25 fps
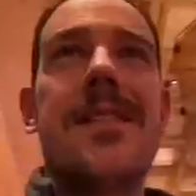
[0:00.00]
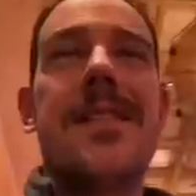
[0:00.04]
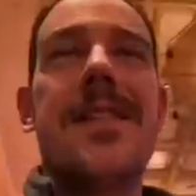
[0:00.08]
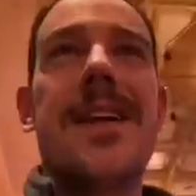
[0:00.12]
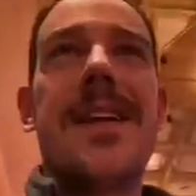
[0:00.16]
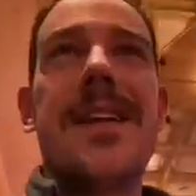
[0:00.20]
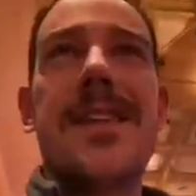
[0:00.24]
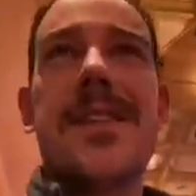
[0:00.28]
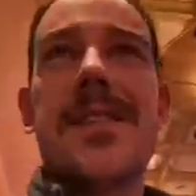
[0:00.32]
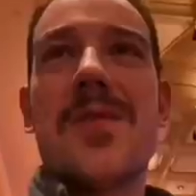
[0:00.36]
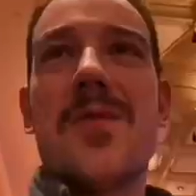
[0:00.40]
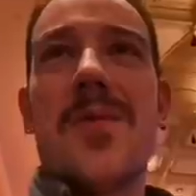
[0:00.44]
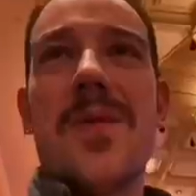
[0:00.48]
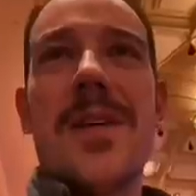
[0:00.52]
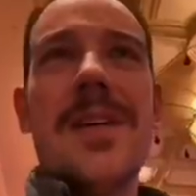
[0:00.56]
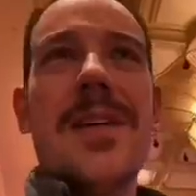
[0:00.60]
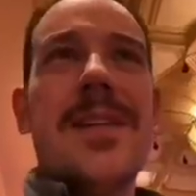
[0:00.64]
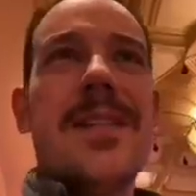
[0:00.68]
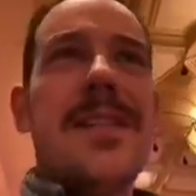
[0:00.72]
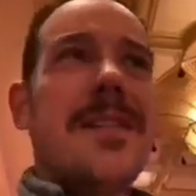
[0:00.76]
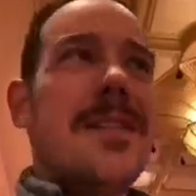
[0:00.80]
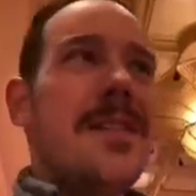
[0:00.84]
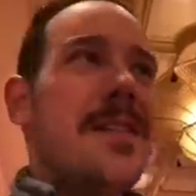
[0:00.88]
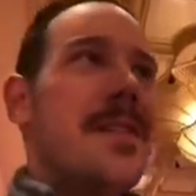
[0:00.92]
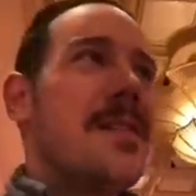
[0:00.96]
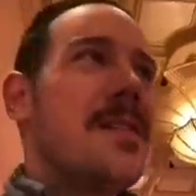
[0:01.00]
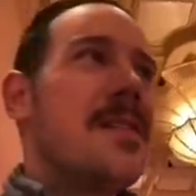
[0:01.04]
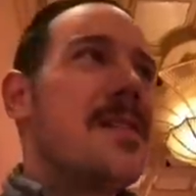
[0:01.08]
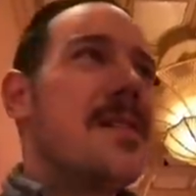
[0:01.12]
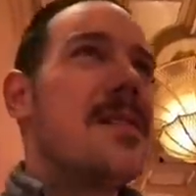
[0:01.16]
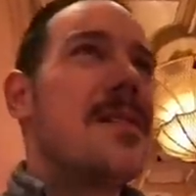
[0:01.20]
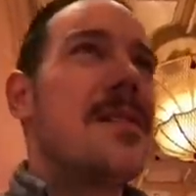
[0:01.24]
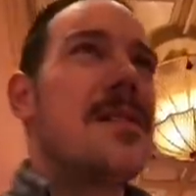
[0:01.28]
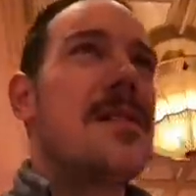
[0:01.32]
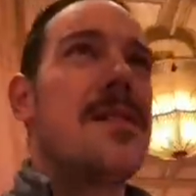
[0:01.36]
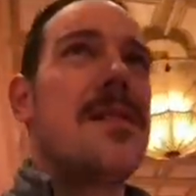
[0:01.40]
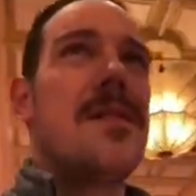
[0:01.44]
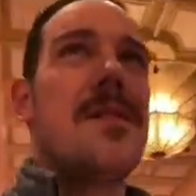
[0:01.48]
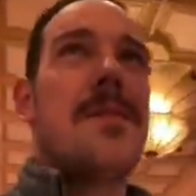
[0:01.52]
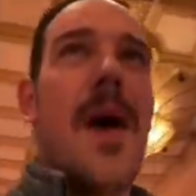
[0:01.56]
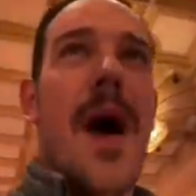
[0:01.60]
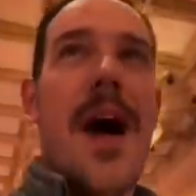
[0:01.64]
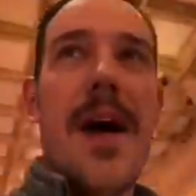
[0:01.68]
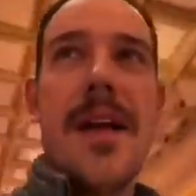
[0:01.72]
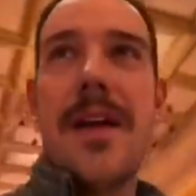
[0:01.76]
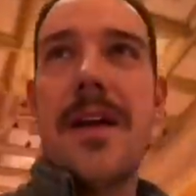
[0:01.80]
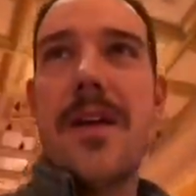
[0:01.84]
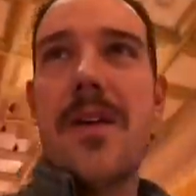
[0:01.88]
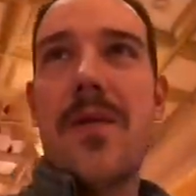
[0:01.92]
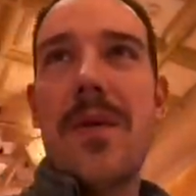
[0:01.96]
Ace queen,
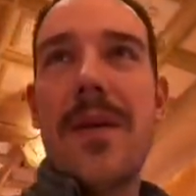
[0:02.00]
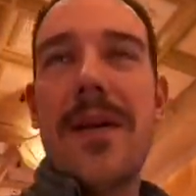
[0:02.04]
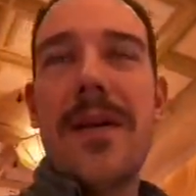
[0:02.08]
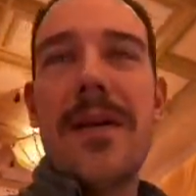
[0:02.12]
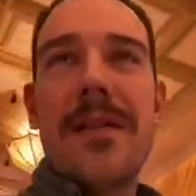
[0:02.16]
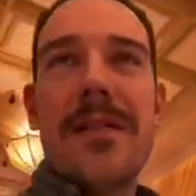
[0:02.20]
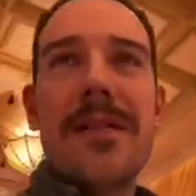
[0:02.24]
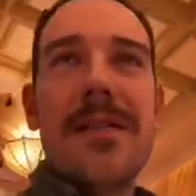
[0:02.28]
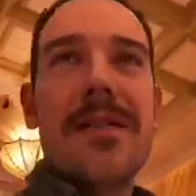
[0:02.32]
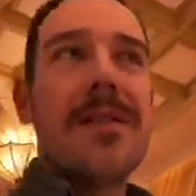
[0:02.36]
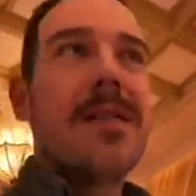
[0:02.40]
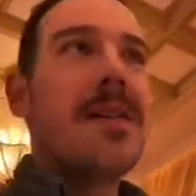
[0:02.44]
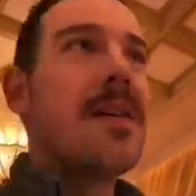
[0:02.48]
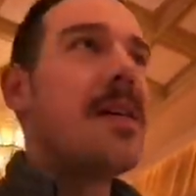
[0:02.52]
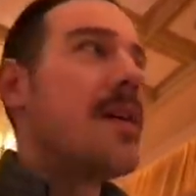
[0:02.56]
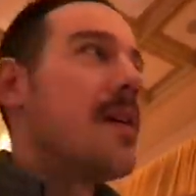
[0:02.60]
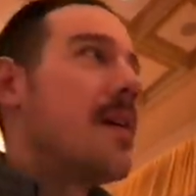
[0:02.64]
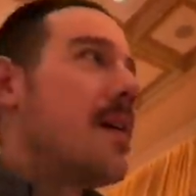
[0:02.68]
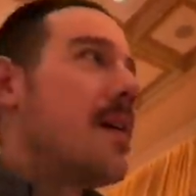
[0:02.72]
pocket queens.